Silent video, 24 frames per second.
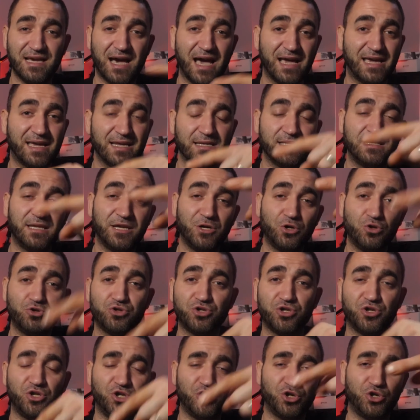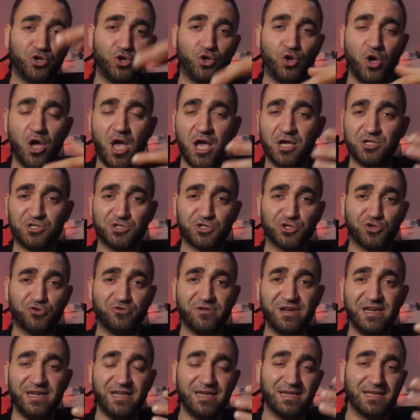I can tilt the little
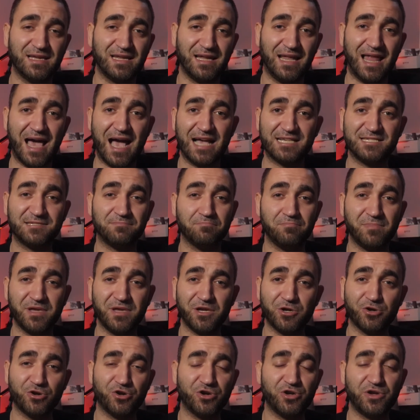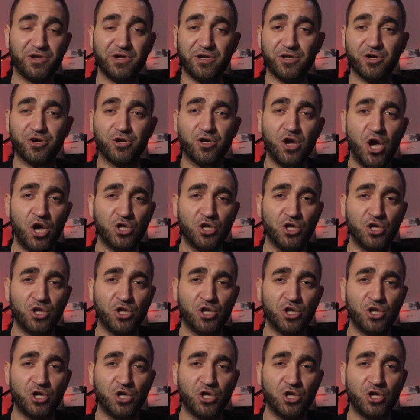screen glass mirror here